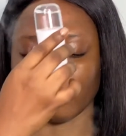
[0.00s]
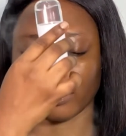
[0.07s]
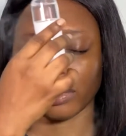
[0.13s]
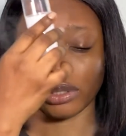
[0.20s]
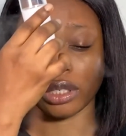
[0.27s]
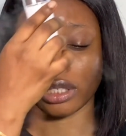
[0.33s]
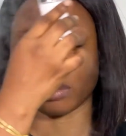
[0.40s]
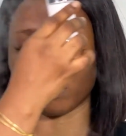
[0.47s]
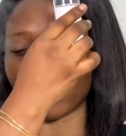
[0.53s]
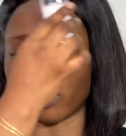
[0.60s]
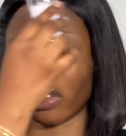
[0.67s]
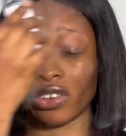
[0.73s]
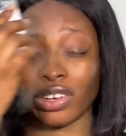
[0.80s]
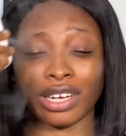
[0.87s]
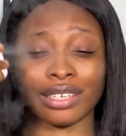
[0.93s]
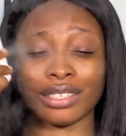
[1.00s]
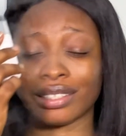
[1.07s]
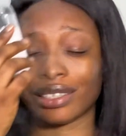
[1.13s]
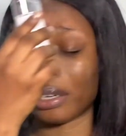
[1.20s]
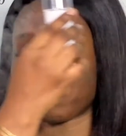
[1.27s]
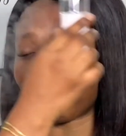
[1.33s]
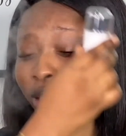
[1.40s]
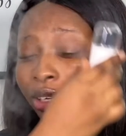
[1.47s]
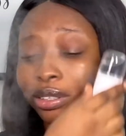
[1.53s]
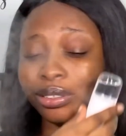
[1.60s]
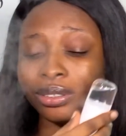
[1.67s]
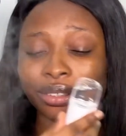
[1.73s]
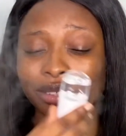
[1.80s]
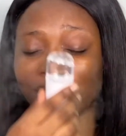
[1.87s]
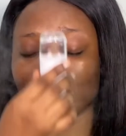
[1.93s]
trust me, you can't sleep while
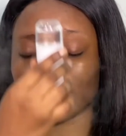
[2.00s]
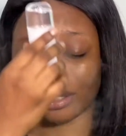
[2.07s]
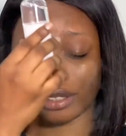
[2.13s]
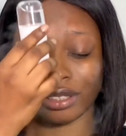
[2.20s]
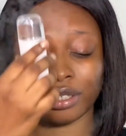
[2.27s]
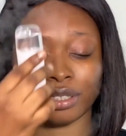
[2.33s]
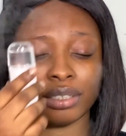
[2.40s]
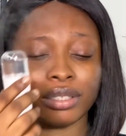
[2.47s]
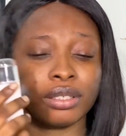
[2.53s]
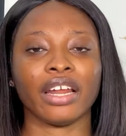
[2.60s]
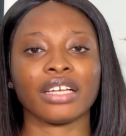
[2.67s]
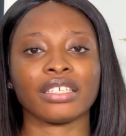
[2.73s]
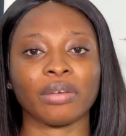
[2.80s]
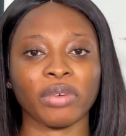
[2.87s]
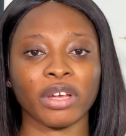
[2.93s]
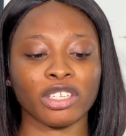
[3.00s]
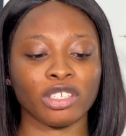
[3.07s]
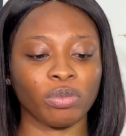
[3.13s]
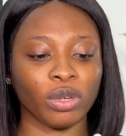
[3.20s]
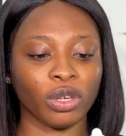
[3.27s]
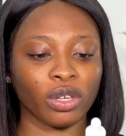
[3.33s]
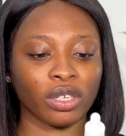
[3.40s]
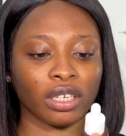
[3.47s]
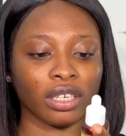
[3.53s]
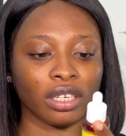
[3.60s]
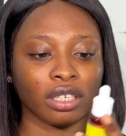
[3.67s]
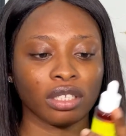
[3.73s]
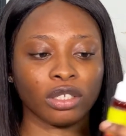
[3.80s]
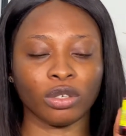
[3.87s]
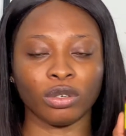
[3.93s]
doing this. Next, I'm going to be using
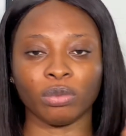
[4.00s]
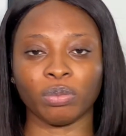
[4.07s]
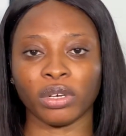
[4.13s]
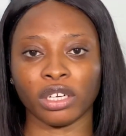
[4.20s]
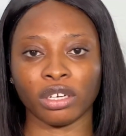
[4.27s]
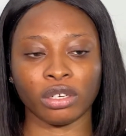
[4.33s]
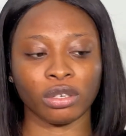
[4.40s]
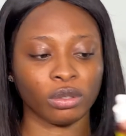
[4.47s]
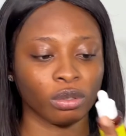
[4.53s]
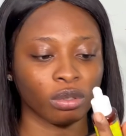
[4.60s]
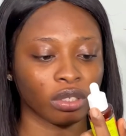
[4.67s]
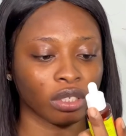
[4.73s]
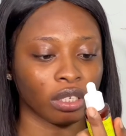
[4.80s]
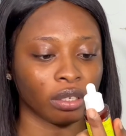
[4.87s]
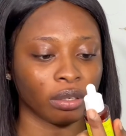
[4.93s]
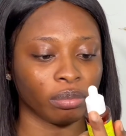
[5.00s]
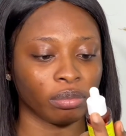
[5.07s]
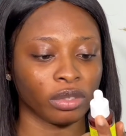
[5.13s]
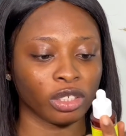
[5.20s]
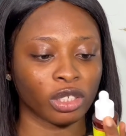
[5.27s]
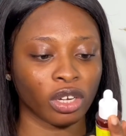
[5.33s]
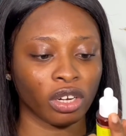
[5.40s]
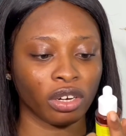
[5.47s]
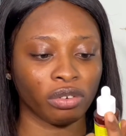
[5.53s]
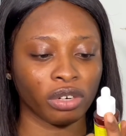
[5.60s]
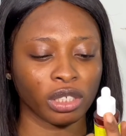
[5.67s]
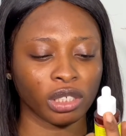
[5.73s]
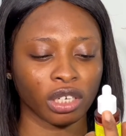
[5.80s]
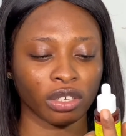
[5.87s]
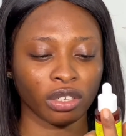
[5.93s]
this Good Molecules
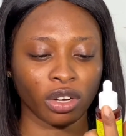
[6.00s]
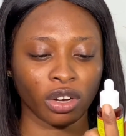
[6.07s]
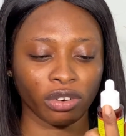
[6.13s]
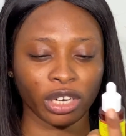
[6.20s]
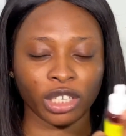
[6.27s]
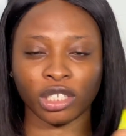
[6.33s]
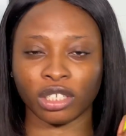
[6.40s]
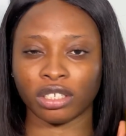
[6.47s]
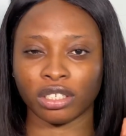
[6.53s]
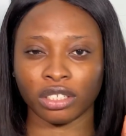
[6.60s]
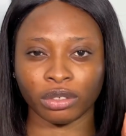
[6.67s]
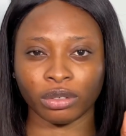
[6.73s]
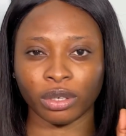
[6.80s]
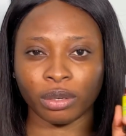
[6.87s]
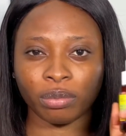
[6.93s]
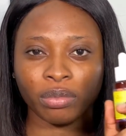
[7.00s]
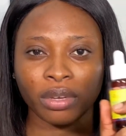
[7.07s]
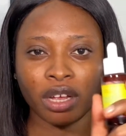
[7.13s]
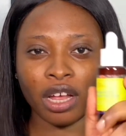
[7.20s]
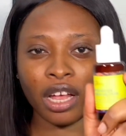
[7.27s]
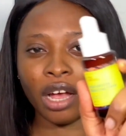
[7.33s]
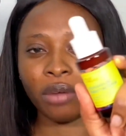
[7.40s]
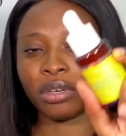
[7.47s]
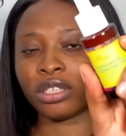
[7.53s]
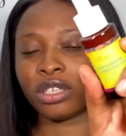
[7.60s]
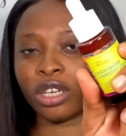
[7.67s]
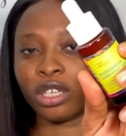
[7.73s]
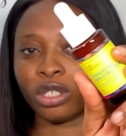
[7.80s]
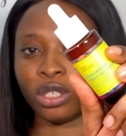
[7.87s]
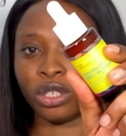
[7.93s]
Discoloration Correction Serum. I'm just
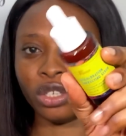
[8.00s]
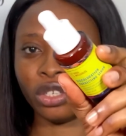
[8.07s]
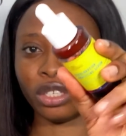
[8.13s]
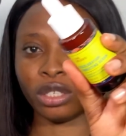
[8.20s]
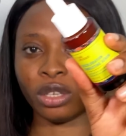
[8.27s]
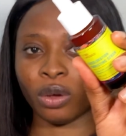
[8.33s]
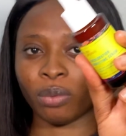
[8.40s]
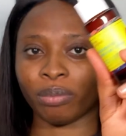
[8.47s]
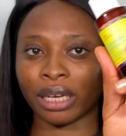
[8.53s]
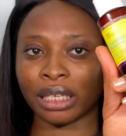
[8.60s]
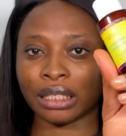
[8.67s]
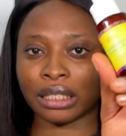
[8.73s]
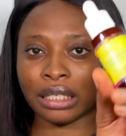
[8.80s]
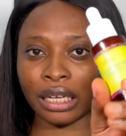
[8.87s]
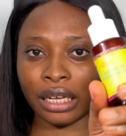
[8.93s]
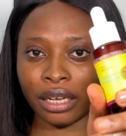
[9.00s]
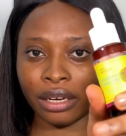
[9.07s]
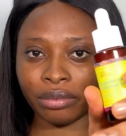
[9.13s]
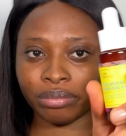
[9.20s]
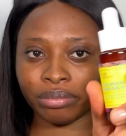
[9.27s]
going to use it on my skin.